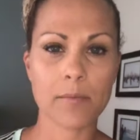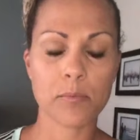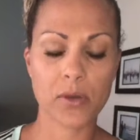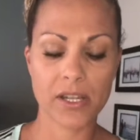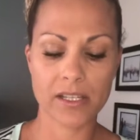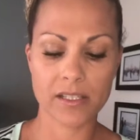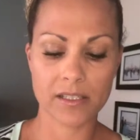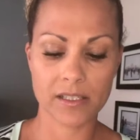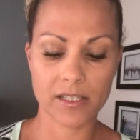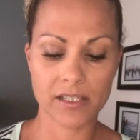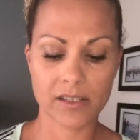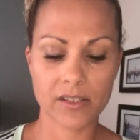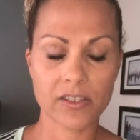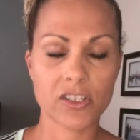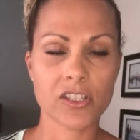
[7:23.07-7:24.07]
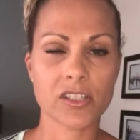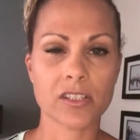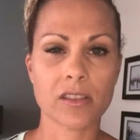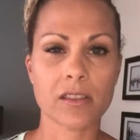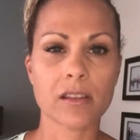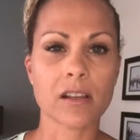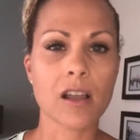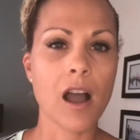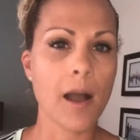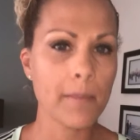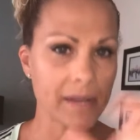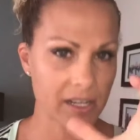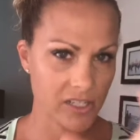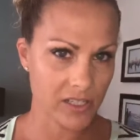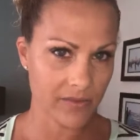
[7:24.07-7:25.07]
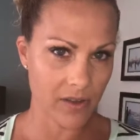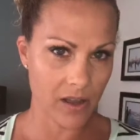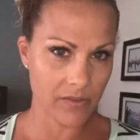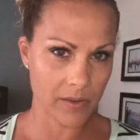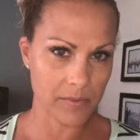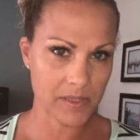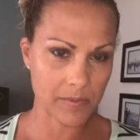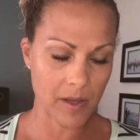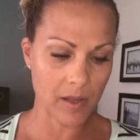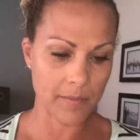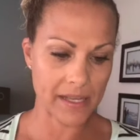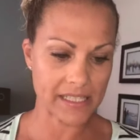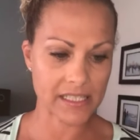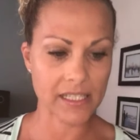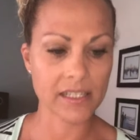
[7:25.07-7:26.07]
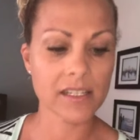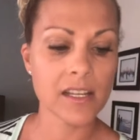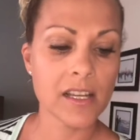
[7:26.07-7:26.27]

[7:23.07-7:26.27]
But the combination of all of them smell amazing.